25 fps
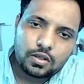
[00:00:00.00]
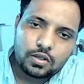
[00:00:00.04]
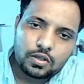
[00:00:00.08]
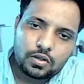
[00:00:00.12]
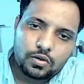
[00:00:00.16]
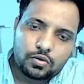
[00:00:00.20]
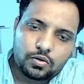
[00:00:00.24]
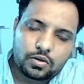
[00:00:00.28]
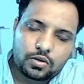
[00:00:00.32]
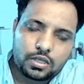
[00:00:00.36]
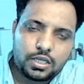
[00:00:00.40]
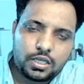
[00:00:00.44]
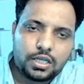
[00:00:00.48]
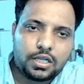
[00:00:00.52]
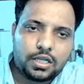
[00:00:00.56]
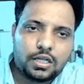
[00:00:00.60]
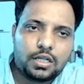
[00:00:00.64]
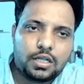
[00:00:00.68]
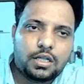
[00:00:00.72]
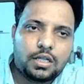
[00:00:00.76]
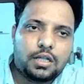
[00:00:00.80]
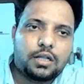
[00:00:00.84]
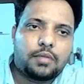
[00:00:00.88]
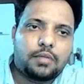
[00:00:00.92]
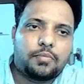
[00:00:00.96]
Okay,
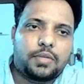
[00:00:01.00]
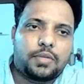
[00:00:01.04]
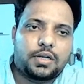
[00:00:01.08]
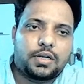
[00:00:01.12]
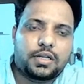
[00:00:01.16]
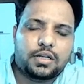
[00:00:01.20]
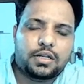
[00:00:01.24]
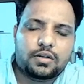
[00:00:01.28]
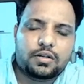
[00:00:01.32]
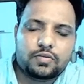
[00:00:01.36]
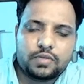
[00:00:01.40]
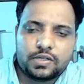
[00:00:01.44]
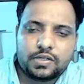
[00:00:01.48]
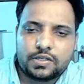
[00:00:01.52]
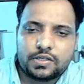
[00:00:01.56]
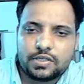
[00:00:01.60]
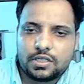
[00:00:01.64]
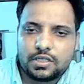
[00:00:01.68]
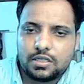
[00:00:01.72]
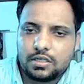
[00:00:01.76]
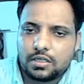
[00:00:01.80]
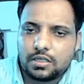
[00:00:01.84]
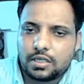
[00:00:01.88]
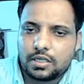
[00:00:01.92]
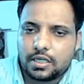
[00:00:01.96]
but in
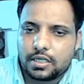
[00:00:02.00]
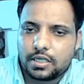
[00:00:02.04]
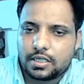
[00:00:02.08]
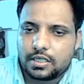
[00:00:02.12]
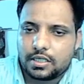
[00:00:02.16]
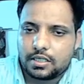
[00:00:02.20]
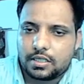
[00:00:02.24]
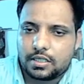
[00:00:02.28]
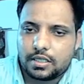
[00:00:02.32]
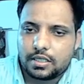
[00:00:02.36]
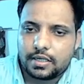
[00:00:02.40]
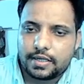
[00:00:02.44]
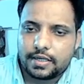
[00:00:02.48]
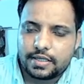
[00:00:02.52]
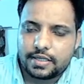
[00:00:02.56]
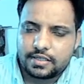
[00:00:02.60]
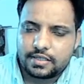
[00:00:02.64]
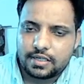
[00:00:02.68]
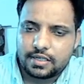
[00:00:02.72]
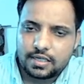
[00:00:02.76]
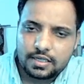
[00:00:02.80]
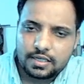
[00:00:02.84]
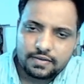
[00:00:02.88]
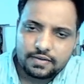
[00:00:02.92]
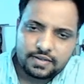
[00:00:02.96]
question it is the
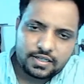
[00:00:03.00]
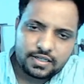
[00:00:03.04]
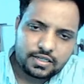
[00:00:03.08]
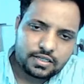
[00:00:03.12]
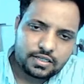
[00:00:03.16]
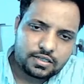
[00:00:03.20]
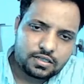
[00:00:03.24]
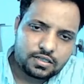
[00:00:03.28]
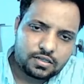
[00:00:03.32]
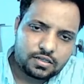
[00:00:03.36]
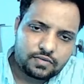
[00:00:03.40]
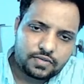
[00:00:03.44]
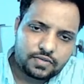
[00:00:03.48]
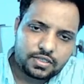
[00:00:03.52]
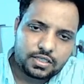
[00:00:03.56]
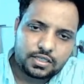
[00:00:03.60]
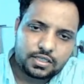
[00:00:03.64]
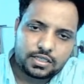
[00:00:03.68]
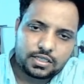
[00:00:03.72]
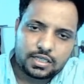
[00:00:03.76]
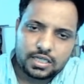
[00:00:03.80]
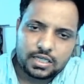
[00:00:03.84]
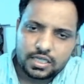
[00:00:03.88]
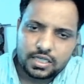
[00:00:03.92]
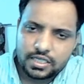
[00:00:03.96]
density variation which is
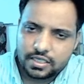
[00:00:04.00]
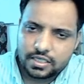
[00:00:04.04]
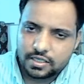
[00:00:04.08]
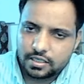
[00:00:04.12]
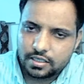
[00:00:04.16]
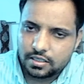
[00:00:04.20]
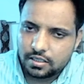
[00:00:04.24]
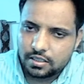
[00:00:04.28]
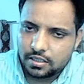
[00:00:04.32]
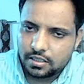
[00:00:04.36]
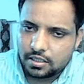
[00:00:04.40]
asked.